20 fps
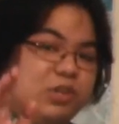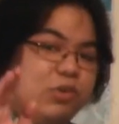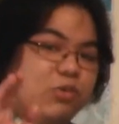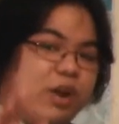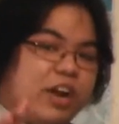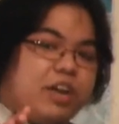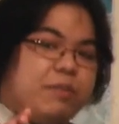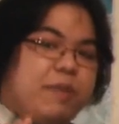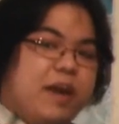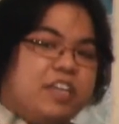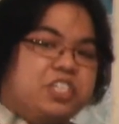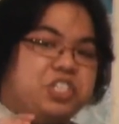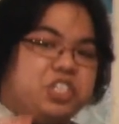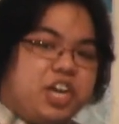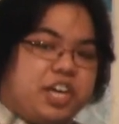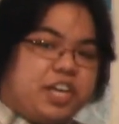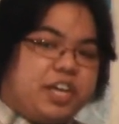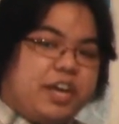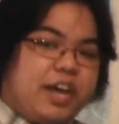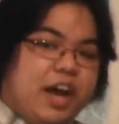do recommend
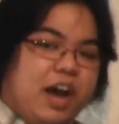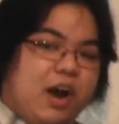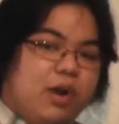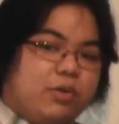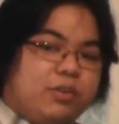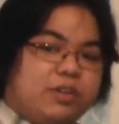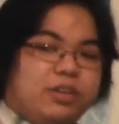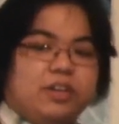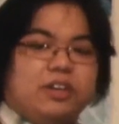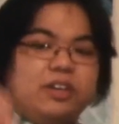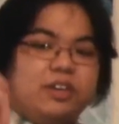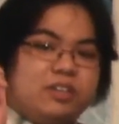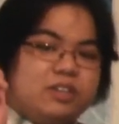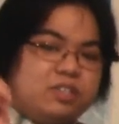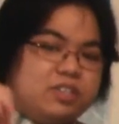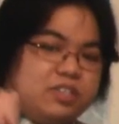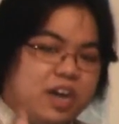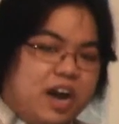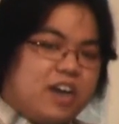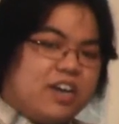checking out
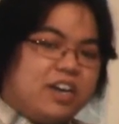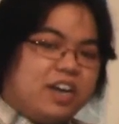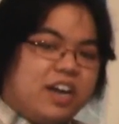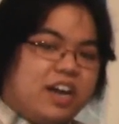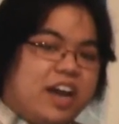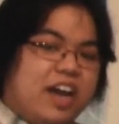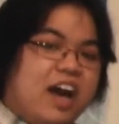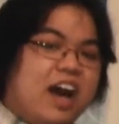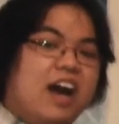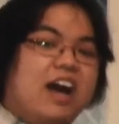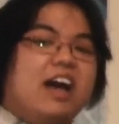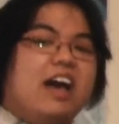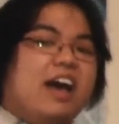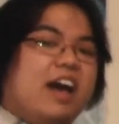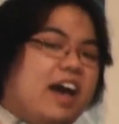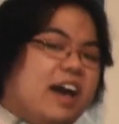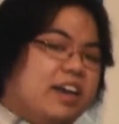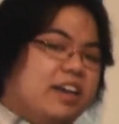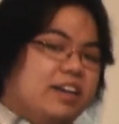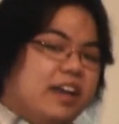Sankarea
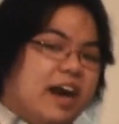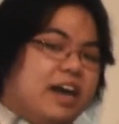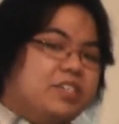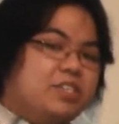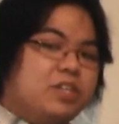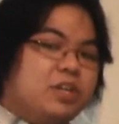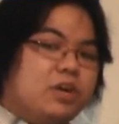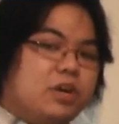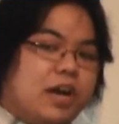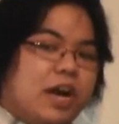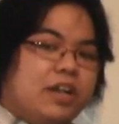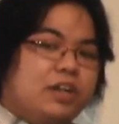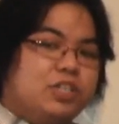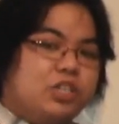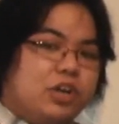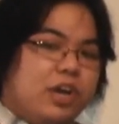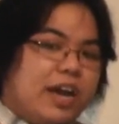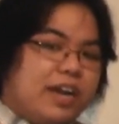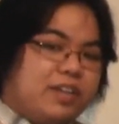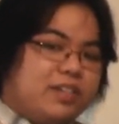and Nazo no
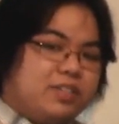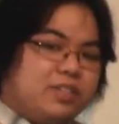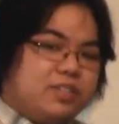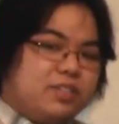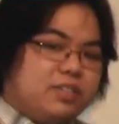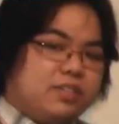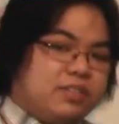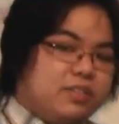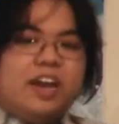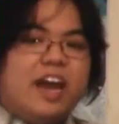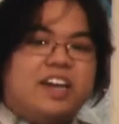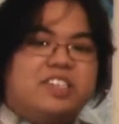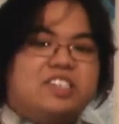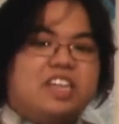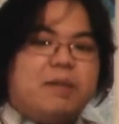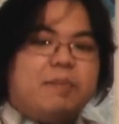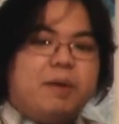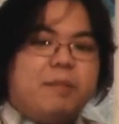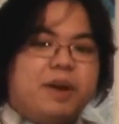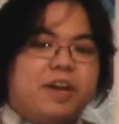Kanojo X. Next
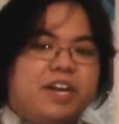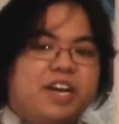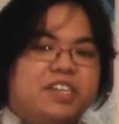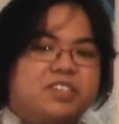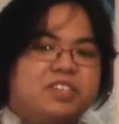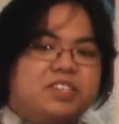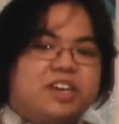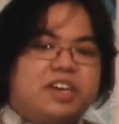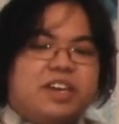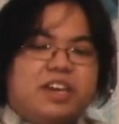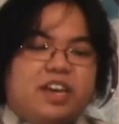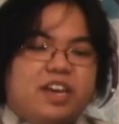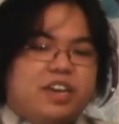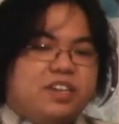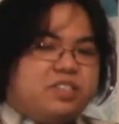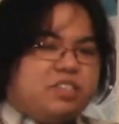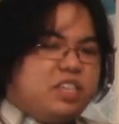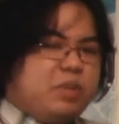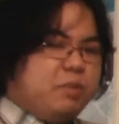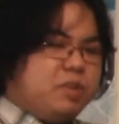up on my list
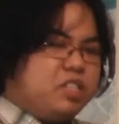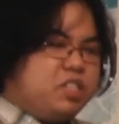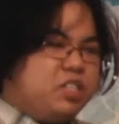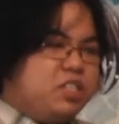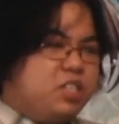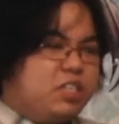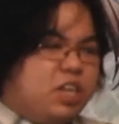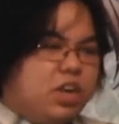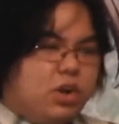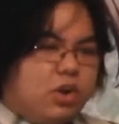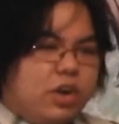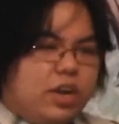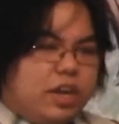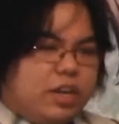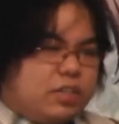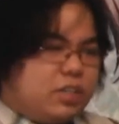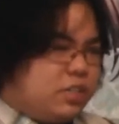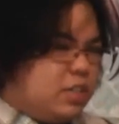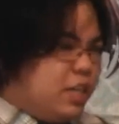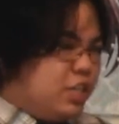is the
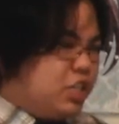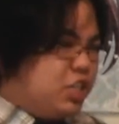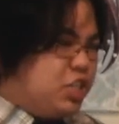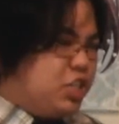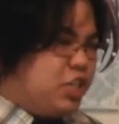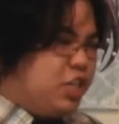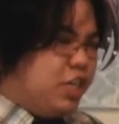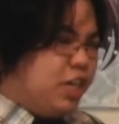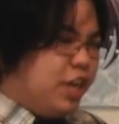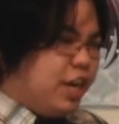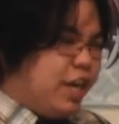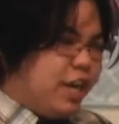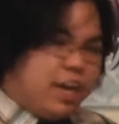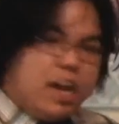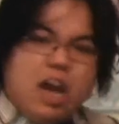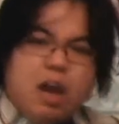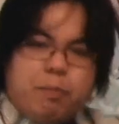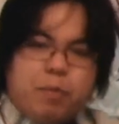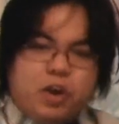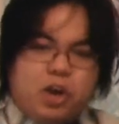mysterious, chilling,
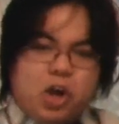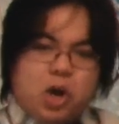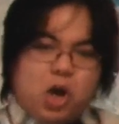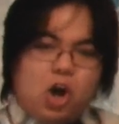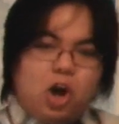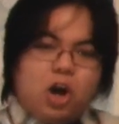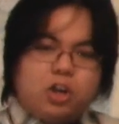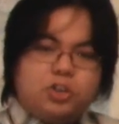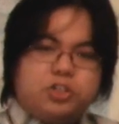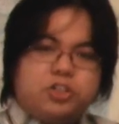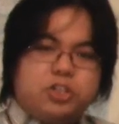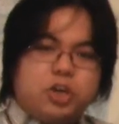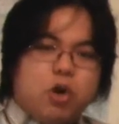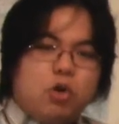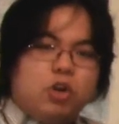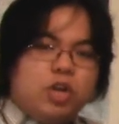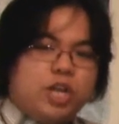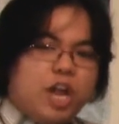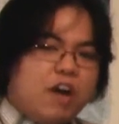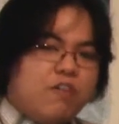but also
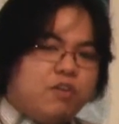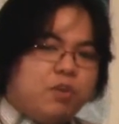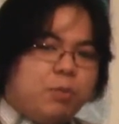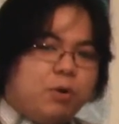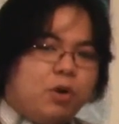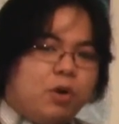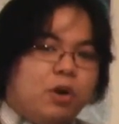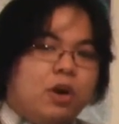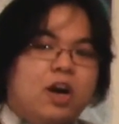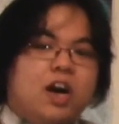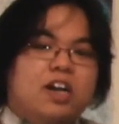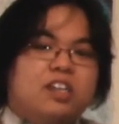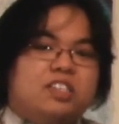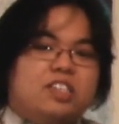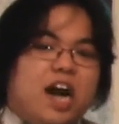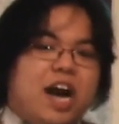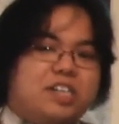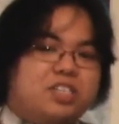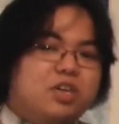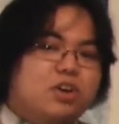lovable
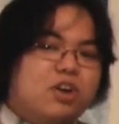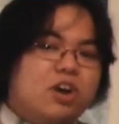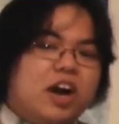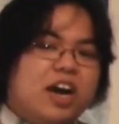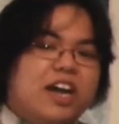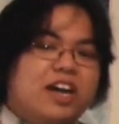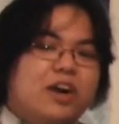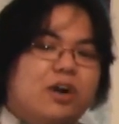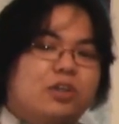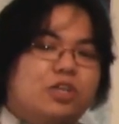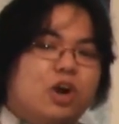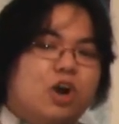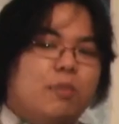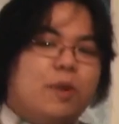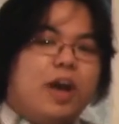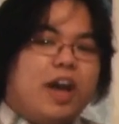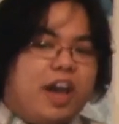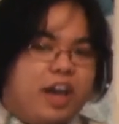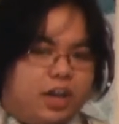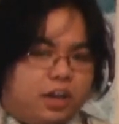Tasogare
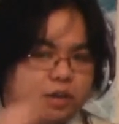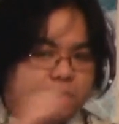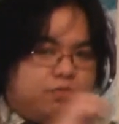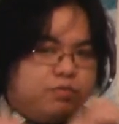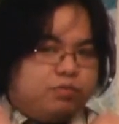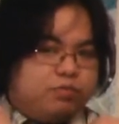Otome,